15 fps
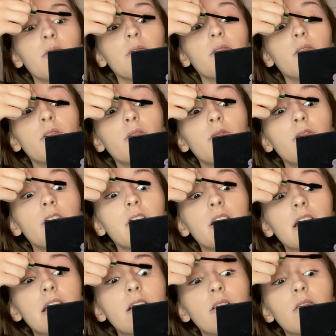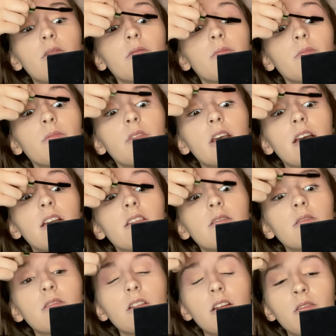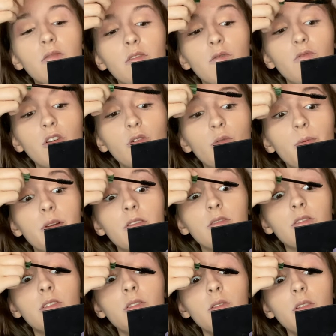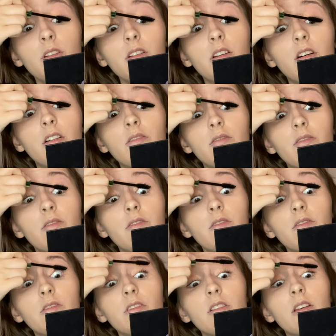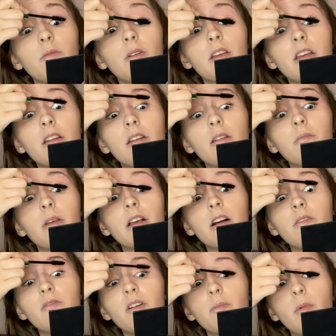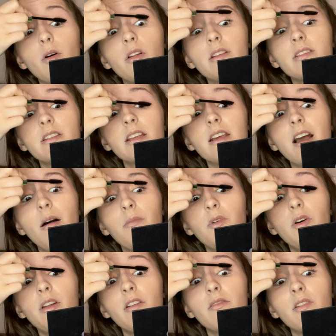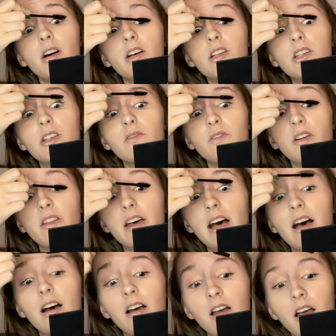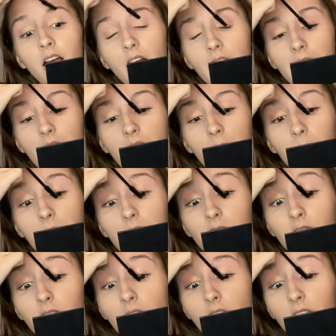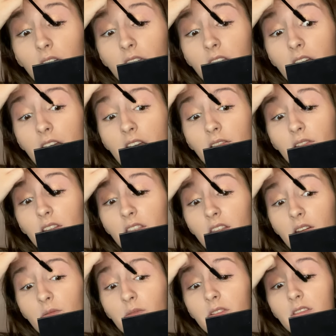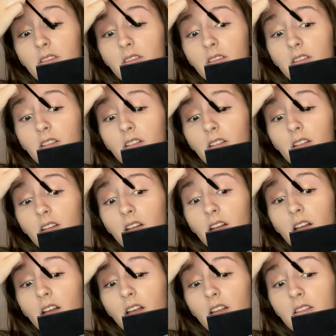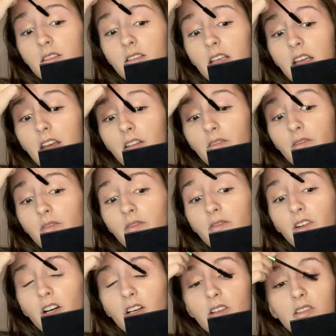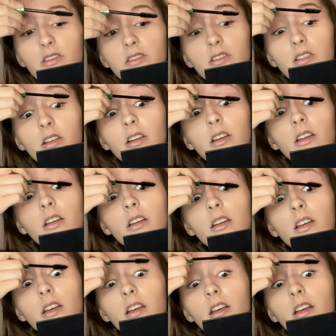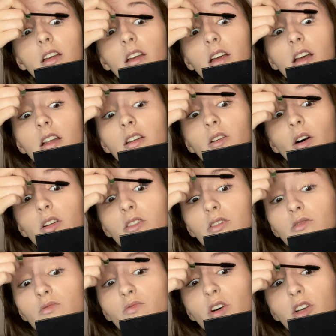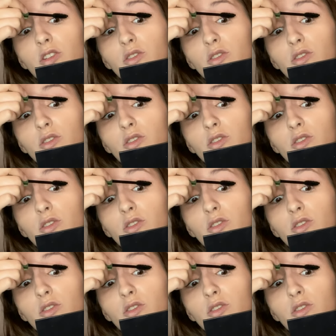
Hopefully things can be open soon enough so that we can make up for it, but honestly I'm not in a rush for that. I'd rather that everything was safe first and not just rushed